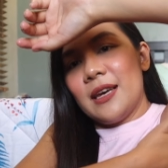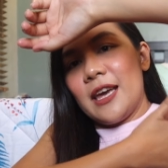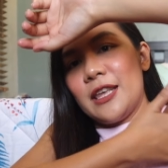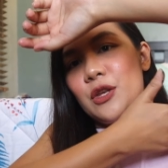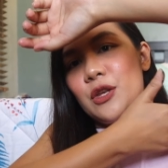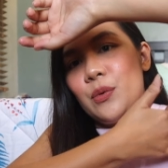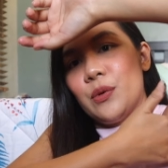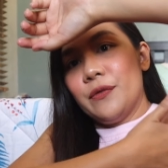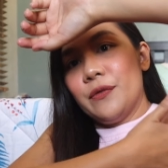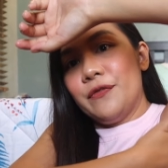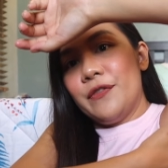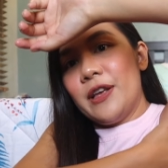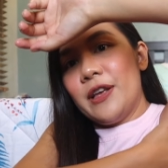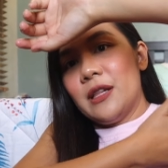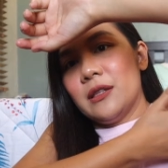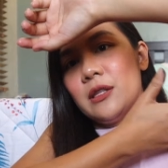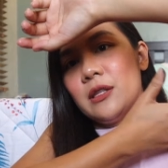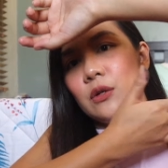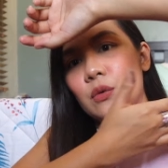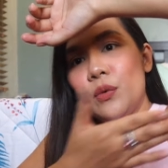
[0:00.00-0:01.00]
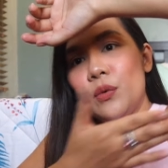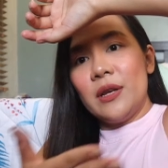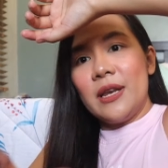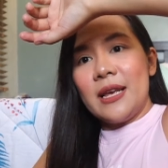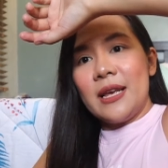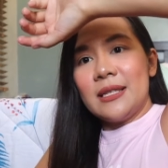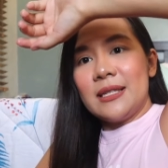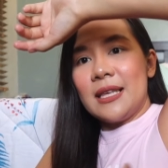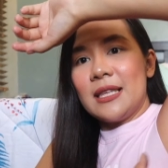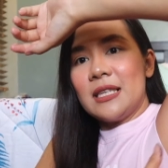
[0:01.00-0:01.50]
And you will feel the
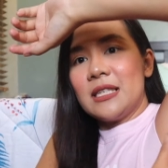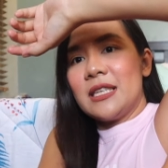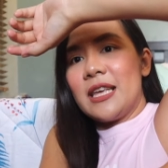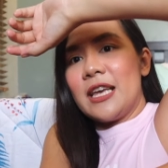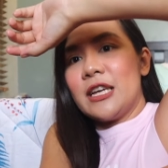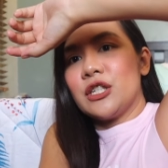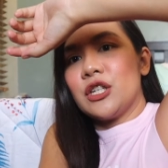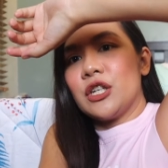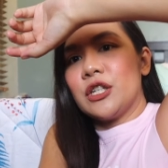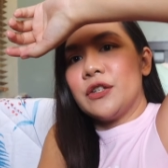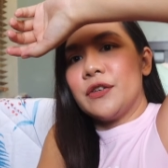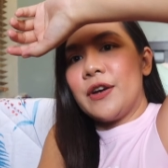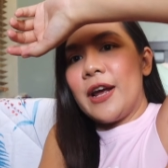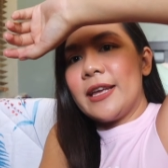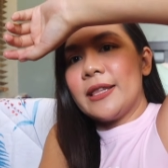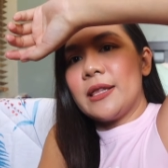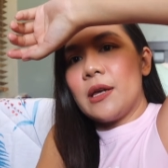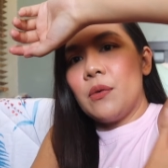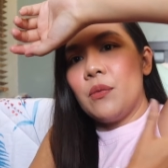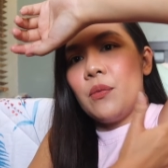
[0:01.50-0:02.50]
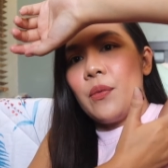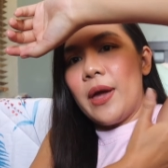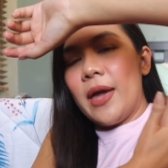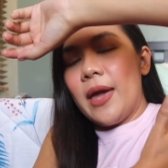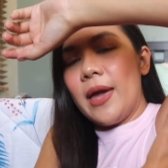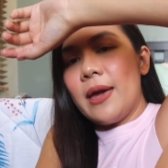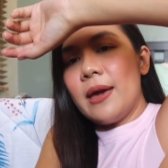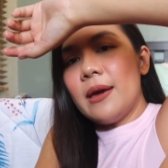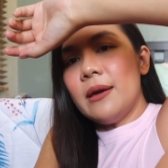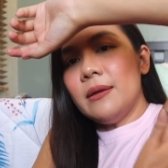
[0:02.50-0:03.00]
cooling sensation right
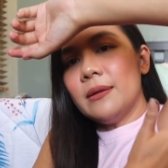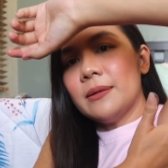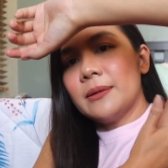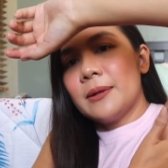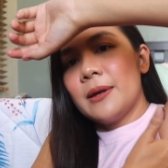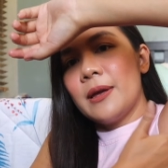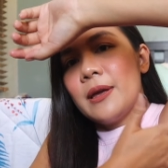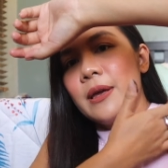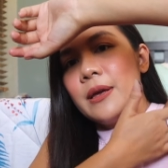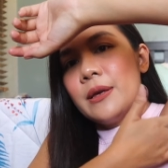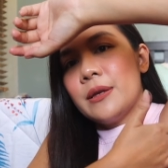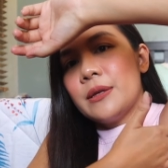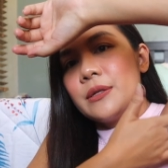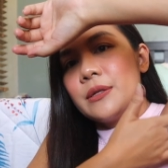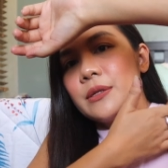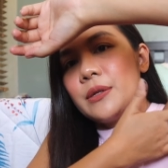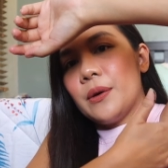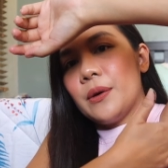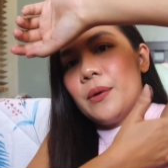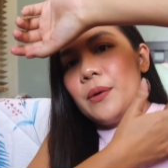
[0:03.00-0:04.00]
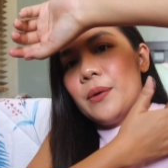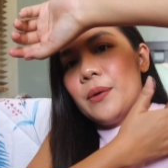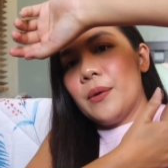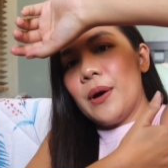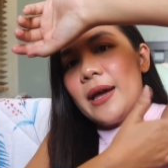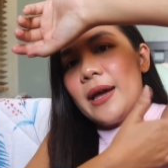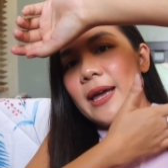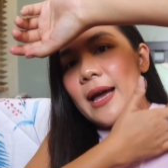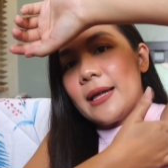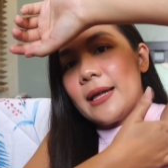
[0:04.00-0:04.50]
away. So,
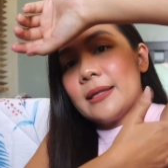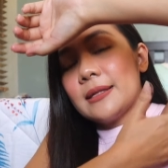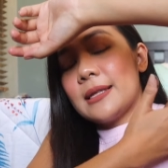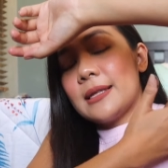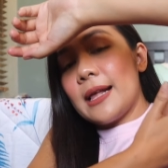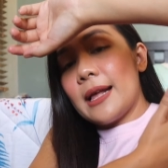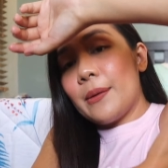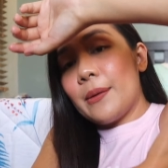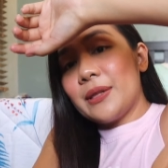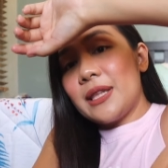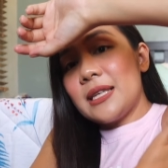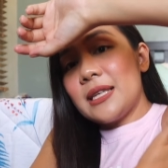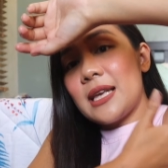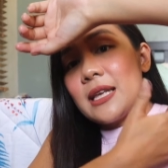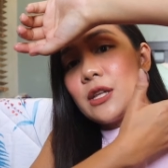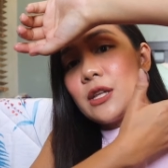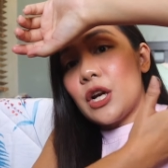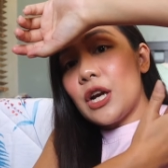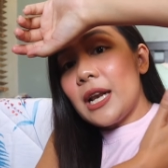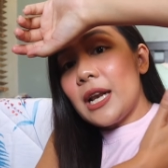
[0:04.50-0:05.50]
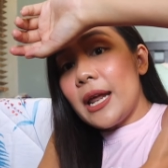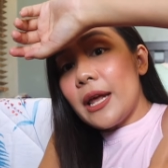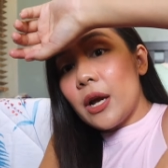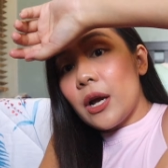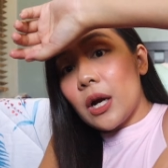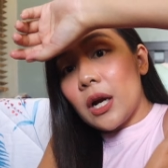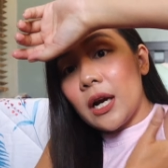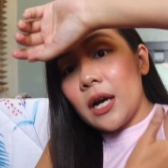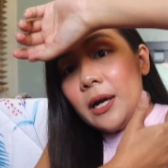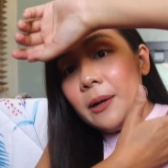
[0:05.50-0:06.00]
ayan. Like what I said
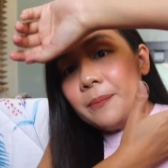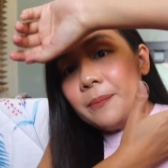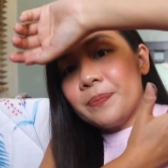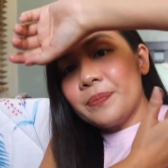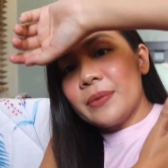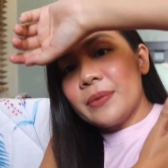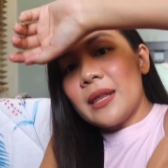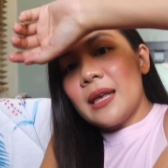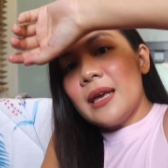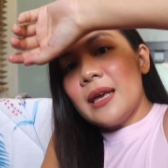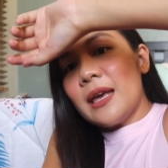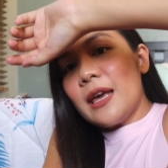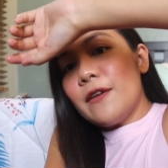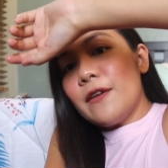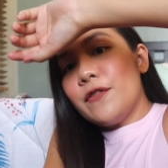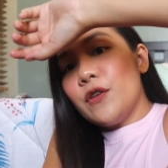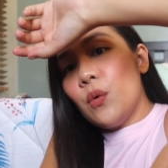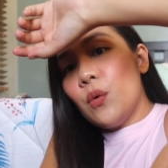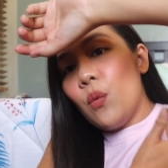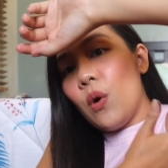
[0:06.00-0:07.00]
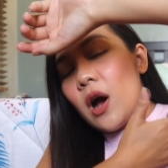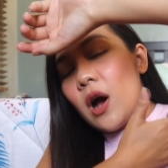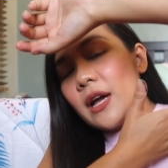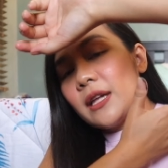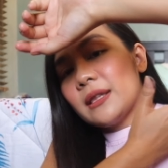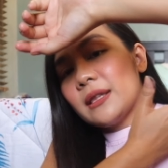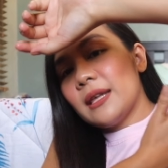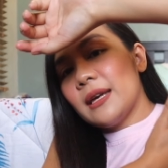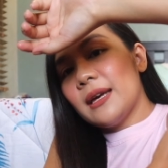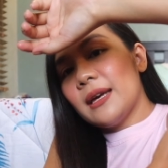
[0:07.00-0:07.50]
earlier, if you
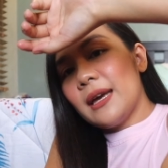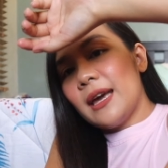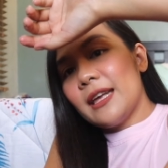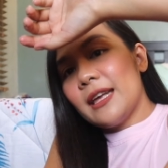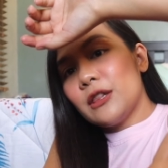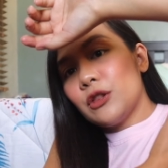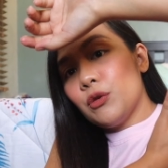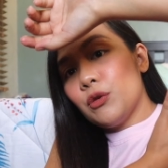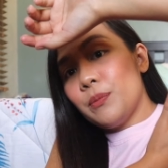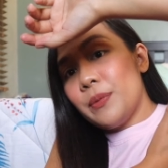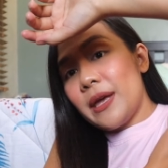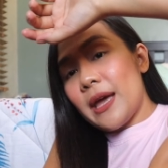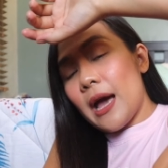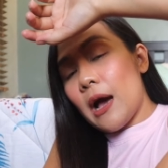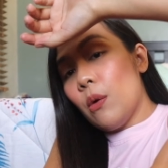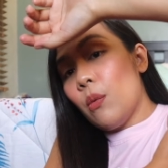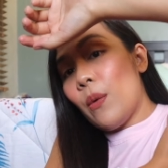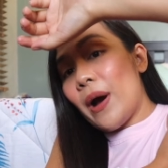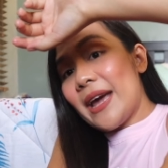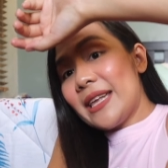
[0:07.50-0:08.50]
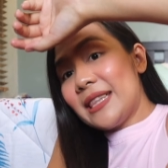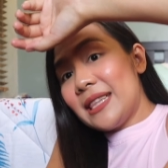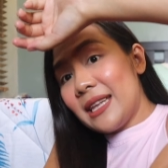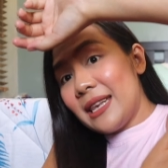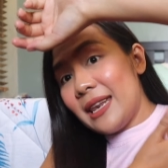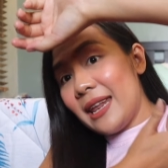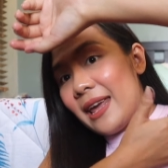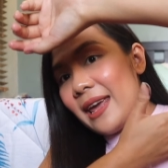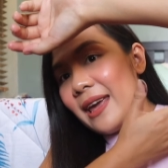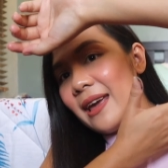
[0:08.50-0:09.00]
want it to be a
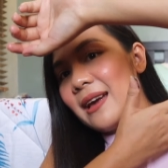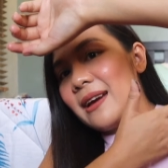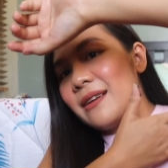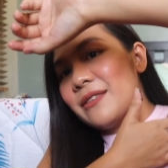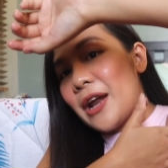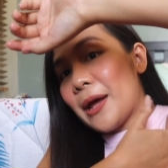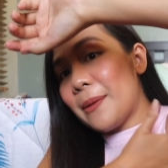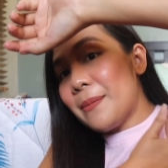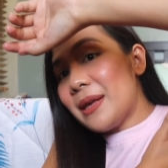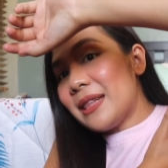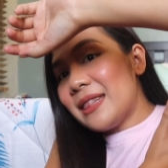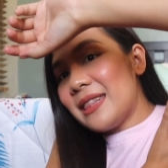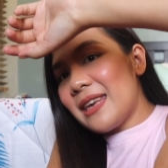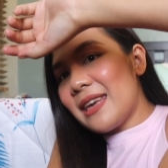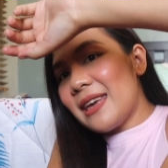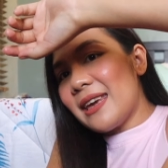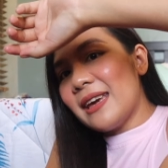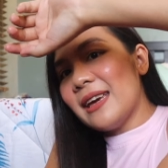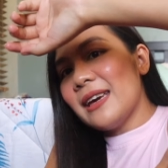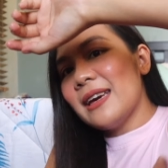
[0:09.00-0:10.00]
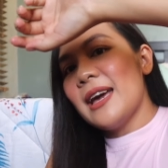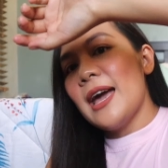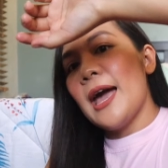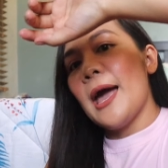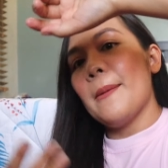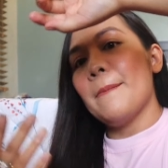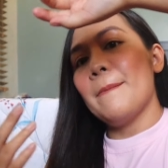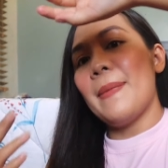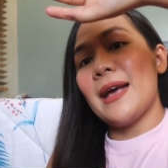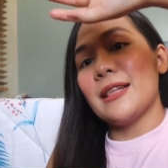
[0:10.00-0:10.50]
whitening remedy,
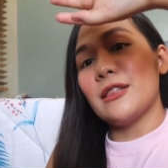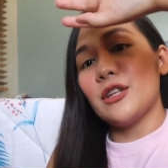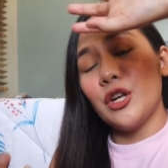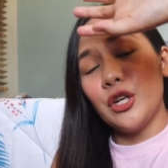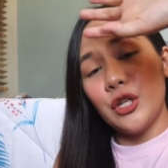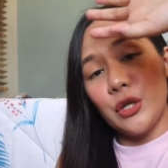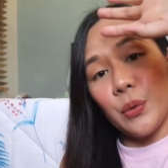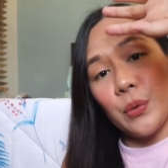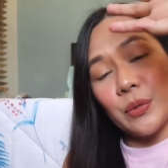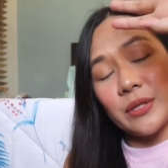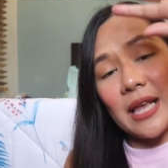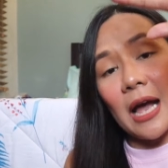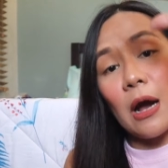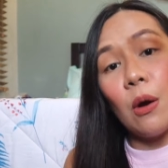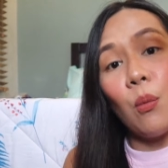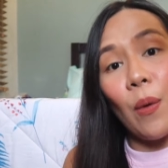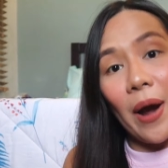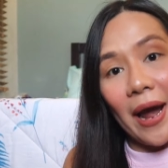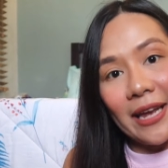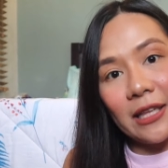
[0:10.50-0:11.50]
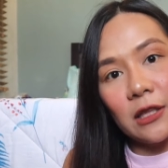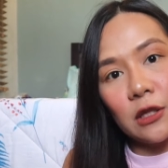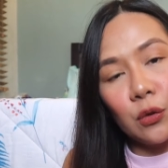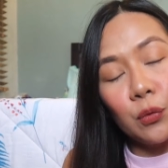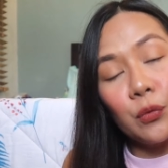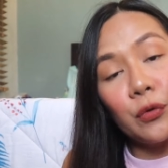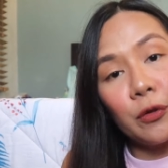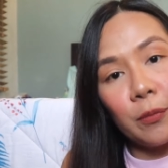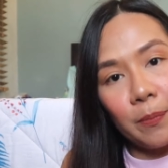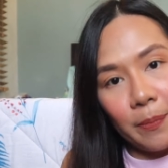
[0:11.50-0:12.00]
better use a white
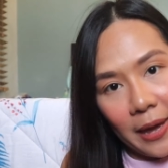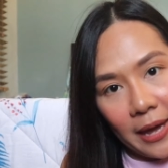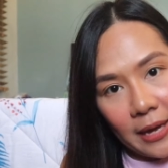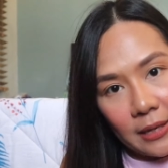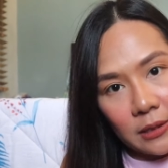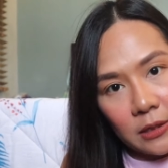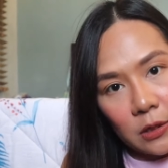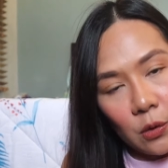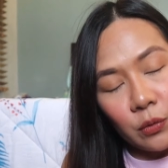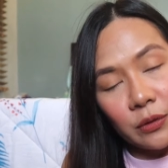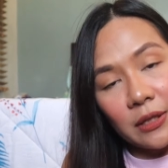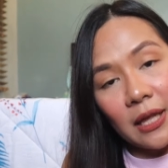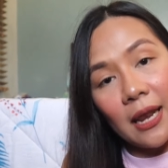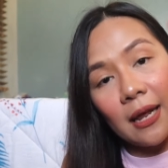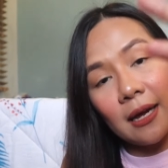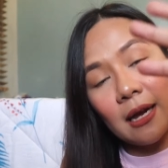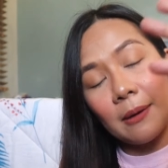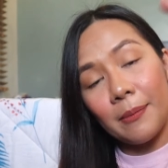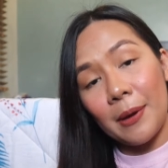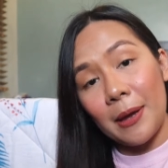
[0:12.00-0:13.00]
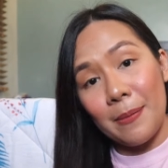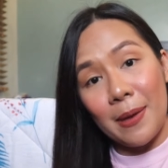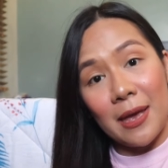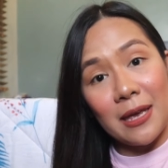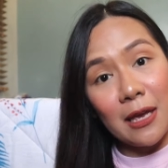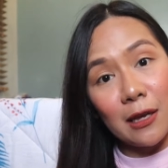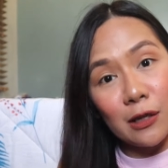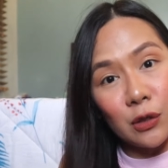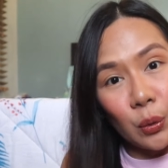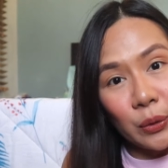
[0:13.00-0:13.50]
toothpaste. Yung talagang may
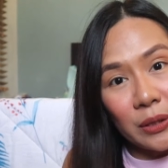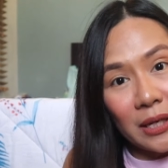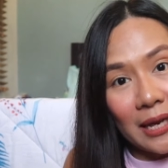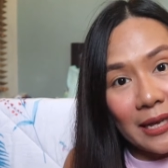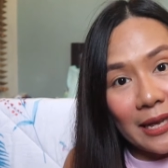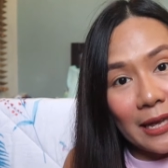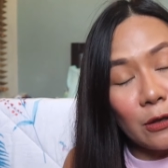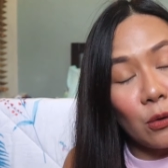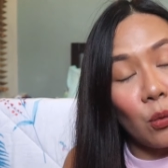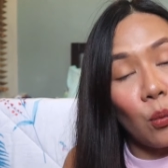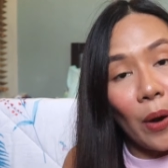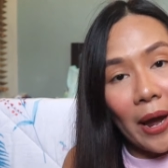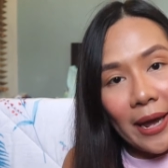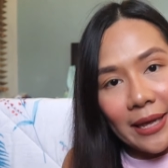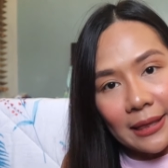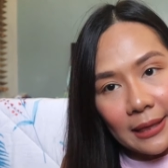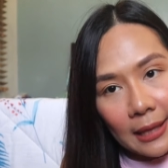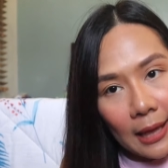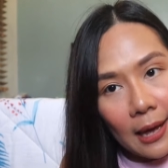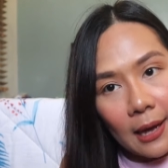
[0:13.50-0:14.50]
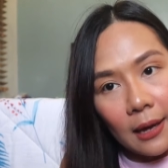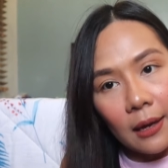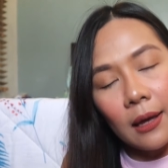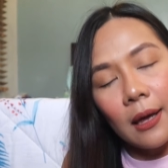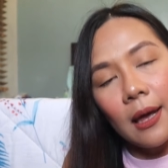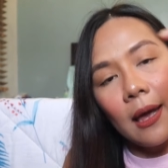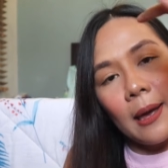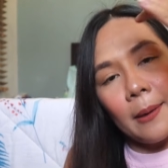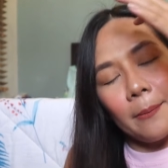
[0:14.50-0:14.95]
baking soda, ganyan, yung white lang.